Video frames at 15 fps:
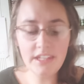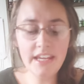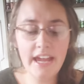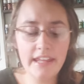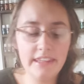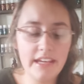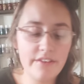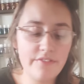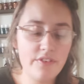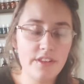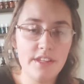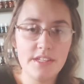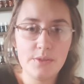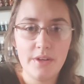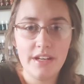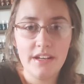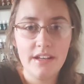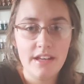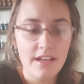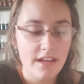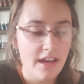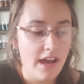and like for this one, I'm
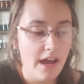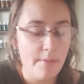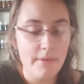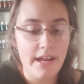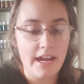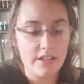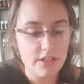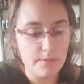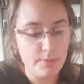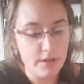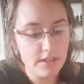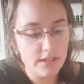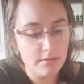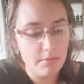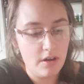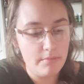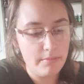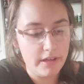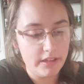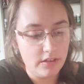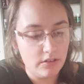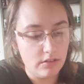going to actually put some on
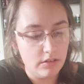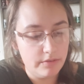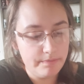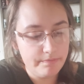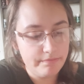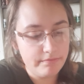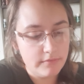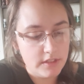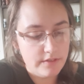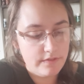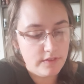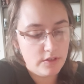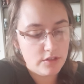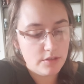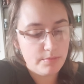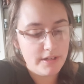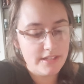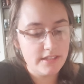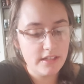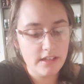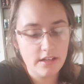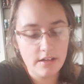my little diffuser
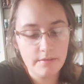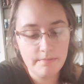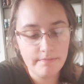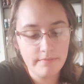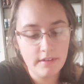bracelet here.